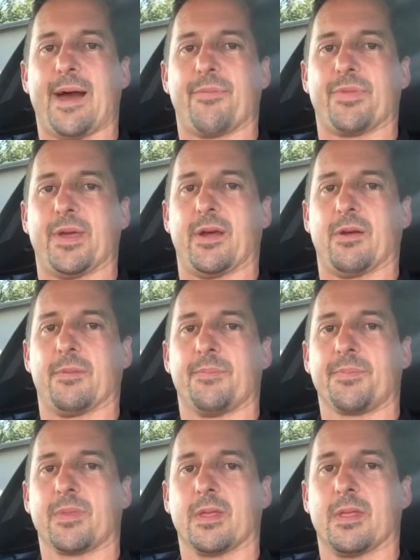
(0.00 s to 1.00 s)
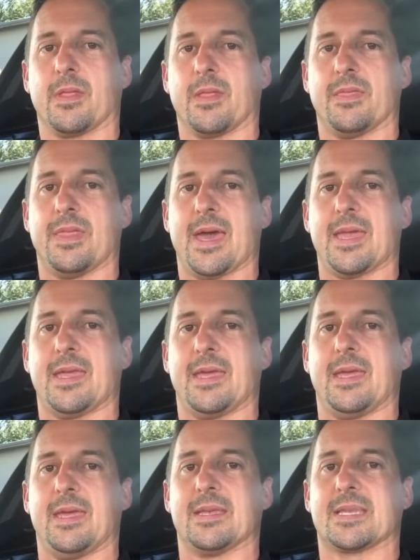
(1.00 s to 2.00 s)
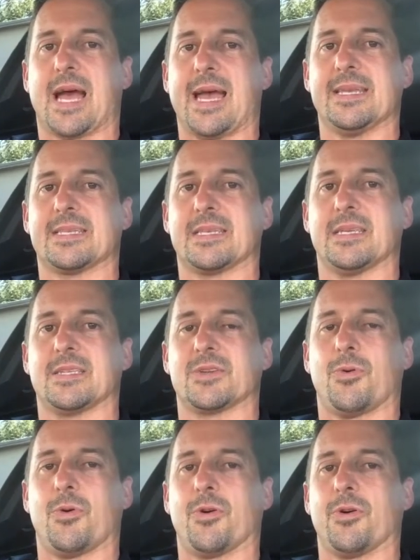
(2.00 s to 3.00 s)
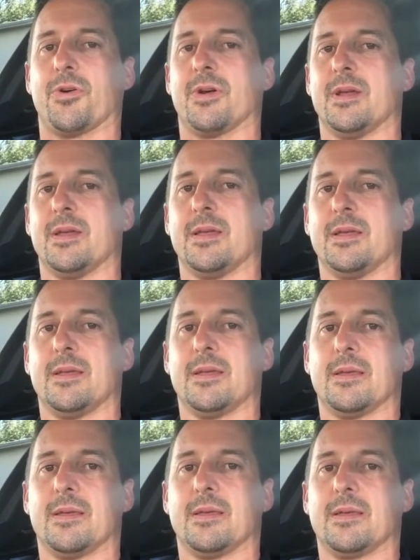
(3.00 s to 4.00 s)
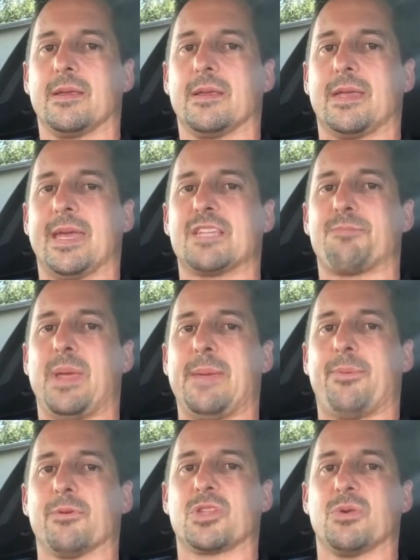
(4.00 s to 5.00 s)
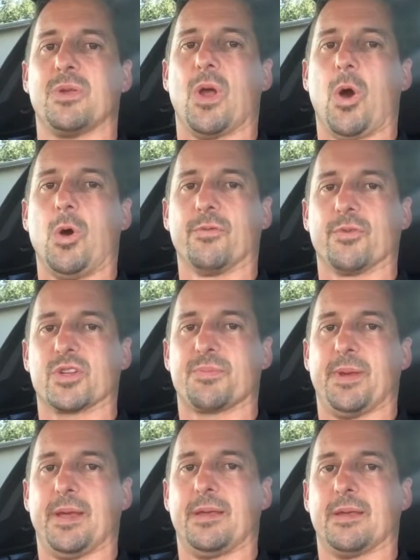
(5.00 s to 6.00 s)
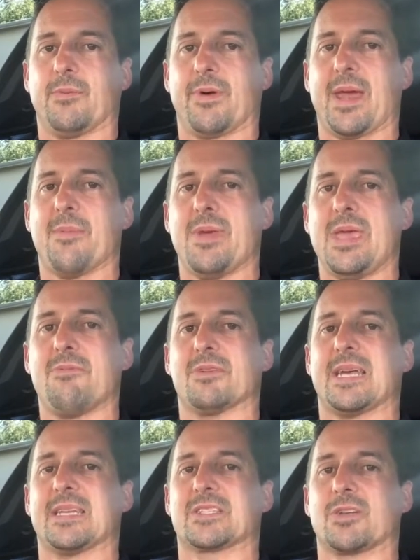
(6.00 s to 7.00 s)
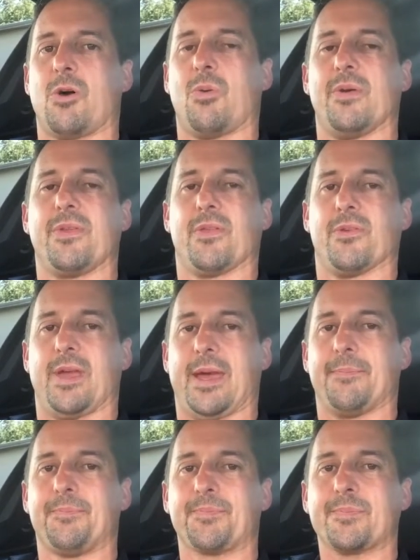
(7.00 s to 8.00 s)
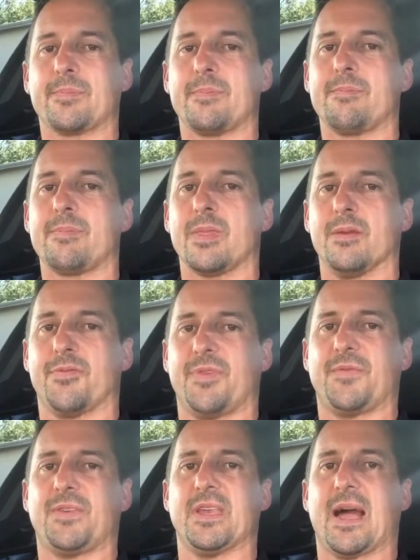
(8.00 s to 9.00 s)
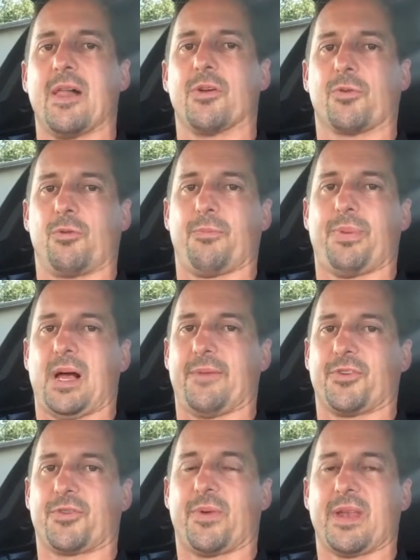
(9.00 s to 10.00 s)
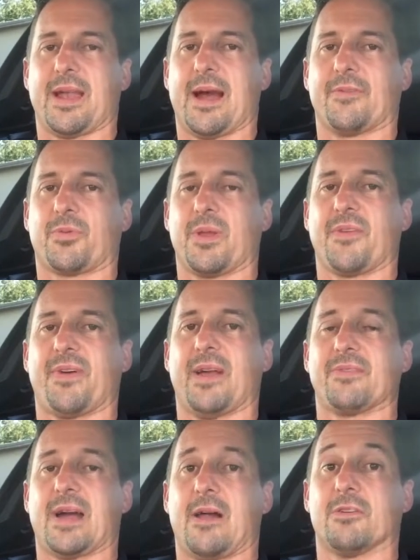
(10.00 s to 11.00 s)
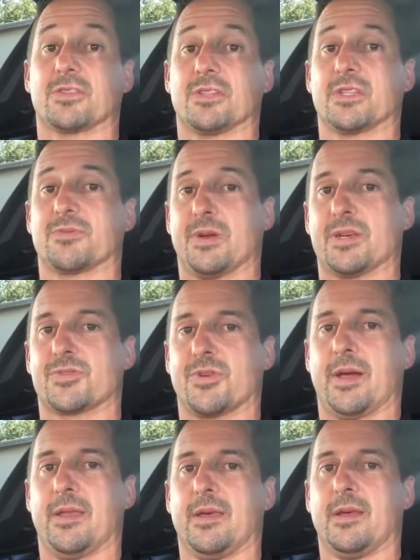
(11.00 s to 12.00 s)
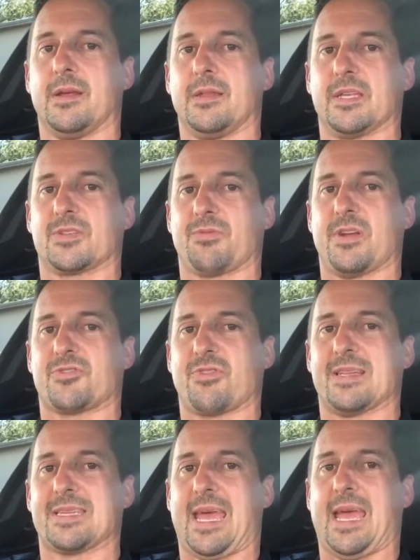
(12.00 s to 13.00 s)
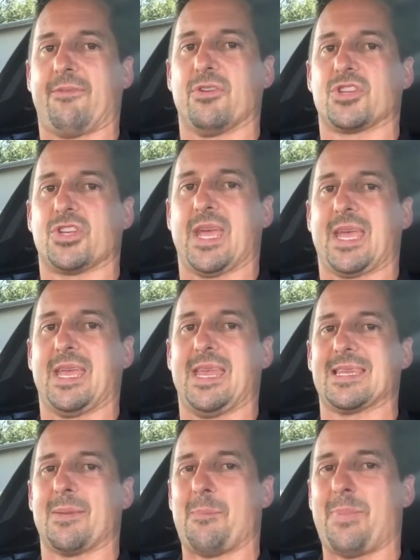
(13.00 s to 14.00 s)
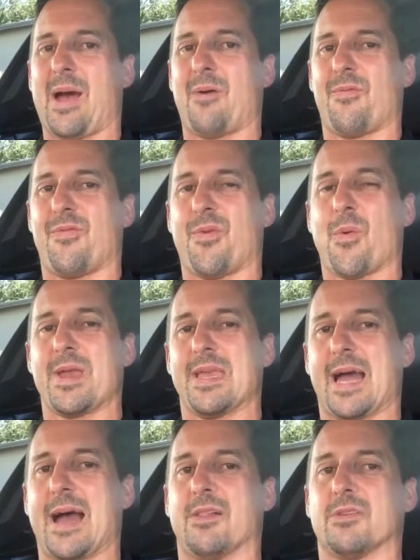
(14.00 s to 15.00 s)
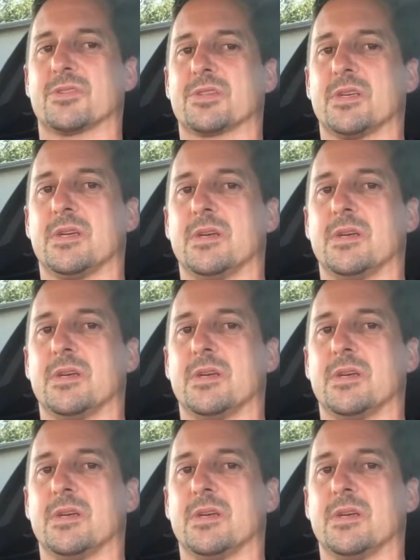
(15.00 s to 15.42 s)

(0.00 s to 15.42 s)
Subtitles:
out there that entices or gets people to an overspend. And what I mean was I saw one the other day. $50 Groupon for $25 to this restaurant. This restaurant's average ticket is about $40.